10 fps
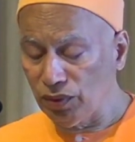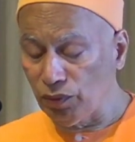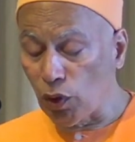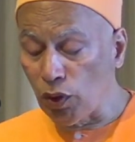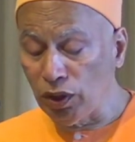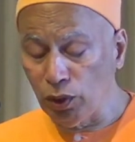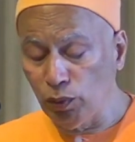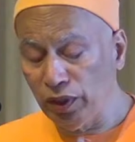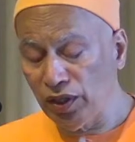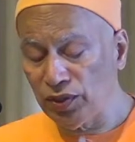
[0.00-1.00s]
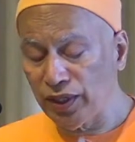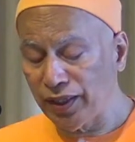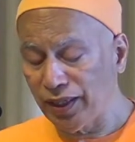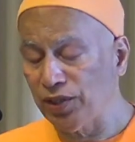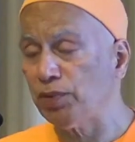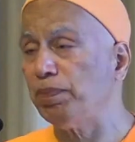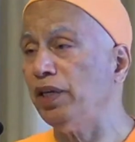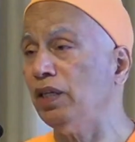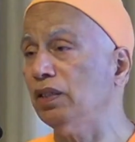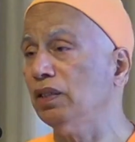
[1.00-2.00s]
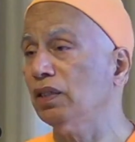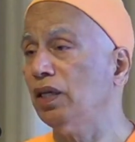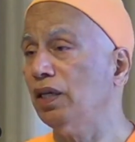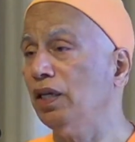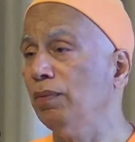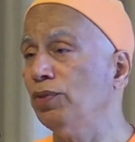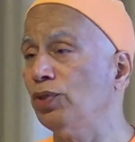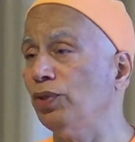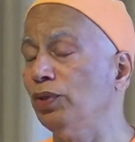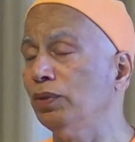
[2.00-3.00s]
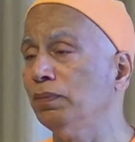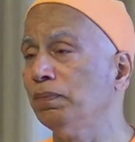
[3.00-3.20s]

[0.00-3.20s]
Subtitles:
All the words that I speak are hymns to you.